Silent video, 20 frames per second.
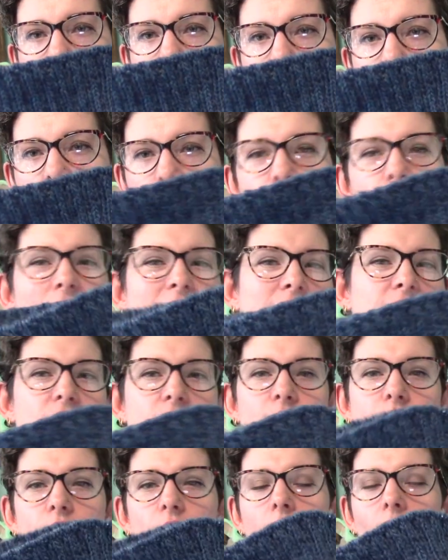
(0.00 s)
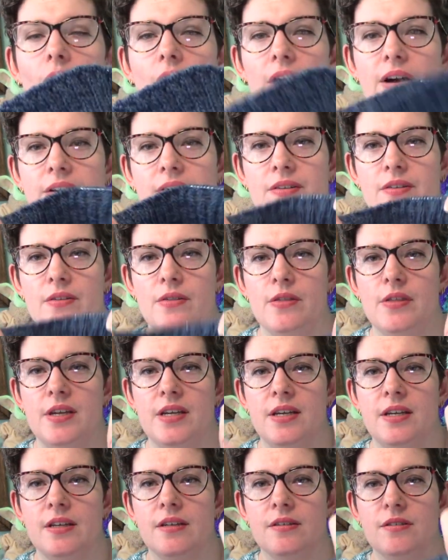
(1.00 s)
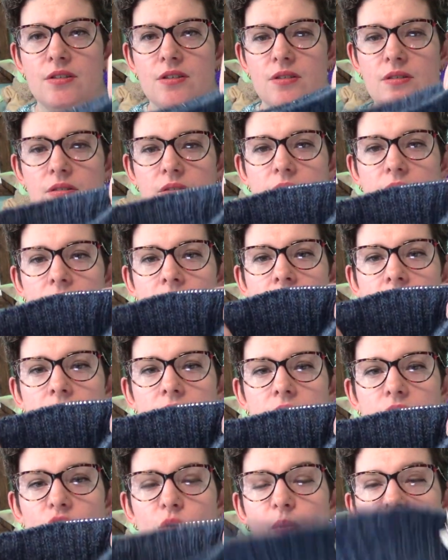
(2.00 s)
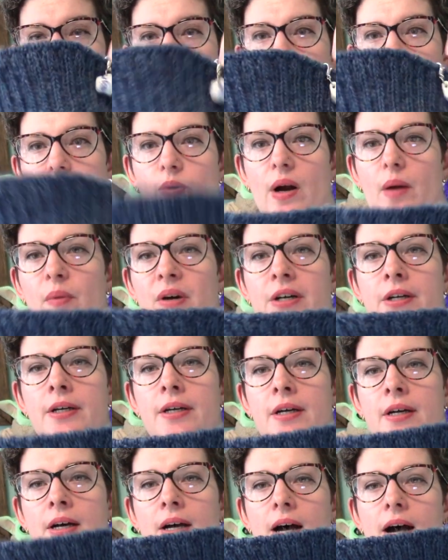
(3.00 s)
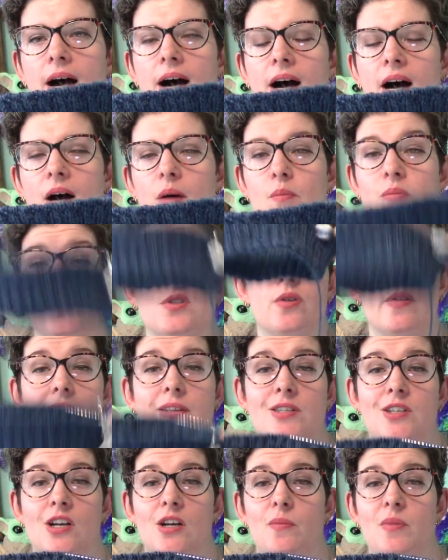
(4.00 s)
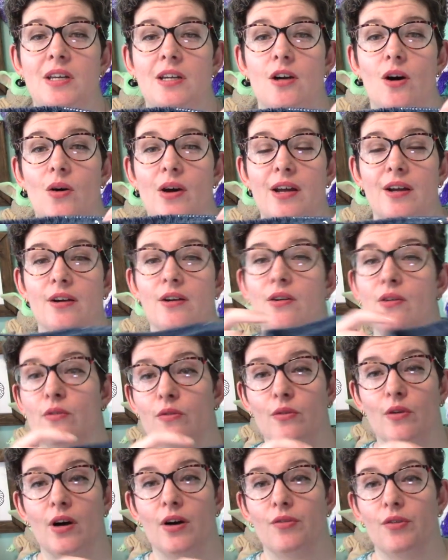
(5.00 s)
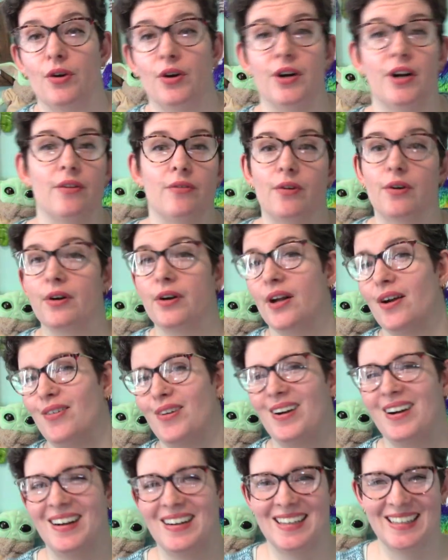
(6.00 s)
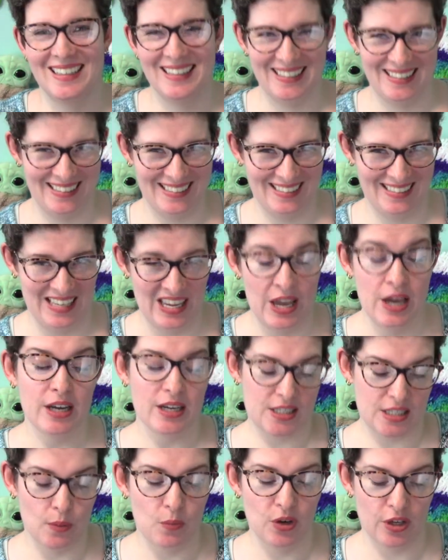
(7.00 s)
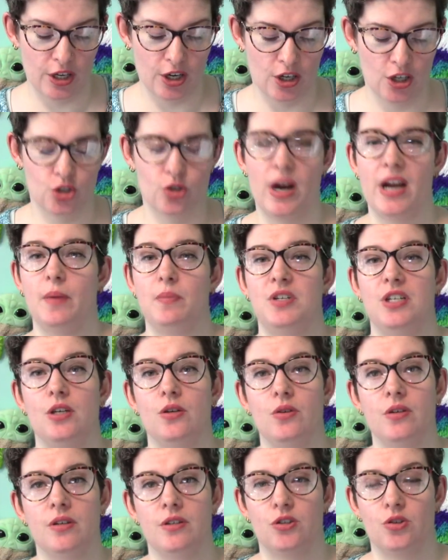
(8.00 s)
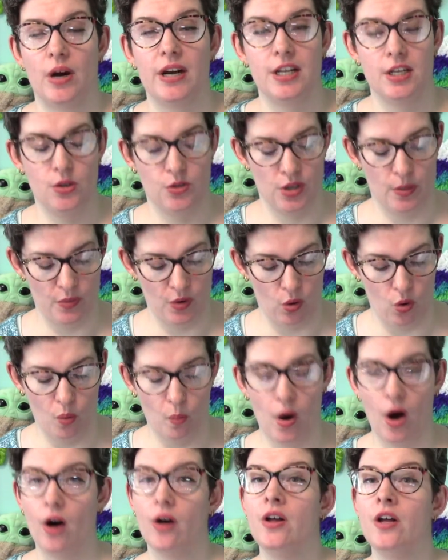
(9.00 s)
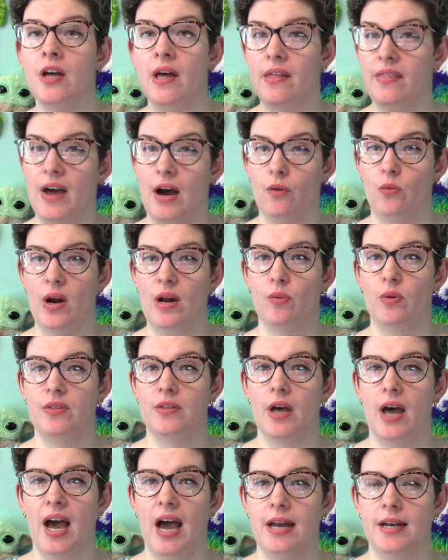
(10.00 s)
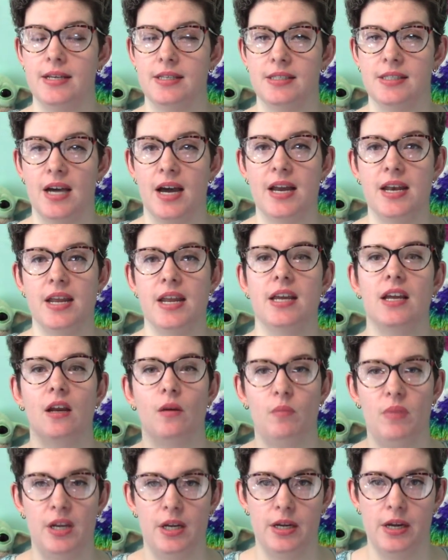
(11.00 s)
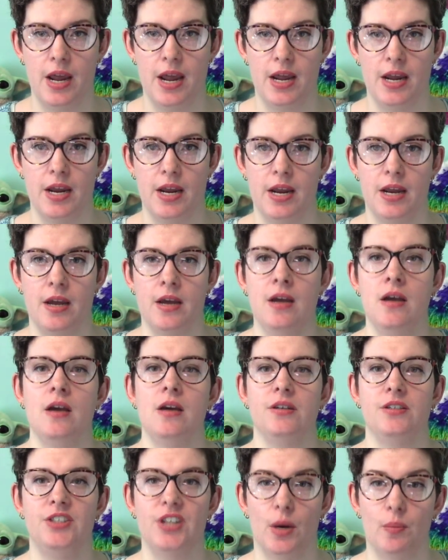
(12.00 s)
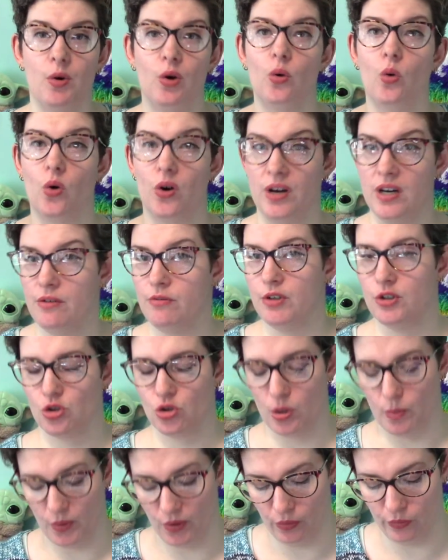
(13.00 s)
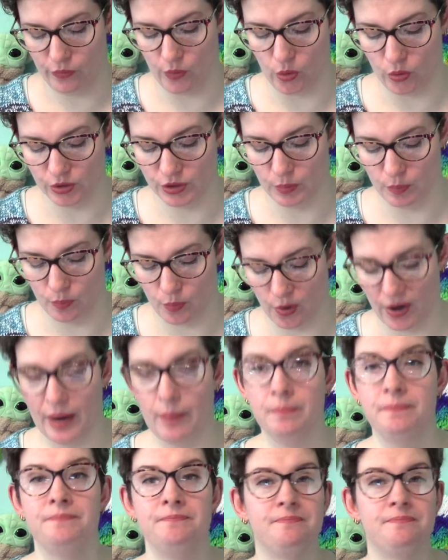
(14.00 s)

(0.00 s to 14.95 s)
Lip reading: effective on the 2x2 rib. So that's going to be going forever and ever and ever. because I'm really going to try to use up the whole ball. That way, when the hat is done, it can be a double or even triple fold brim.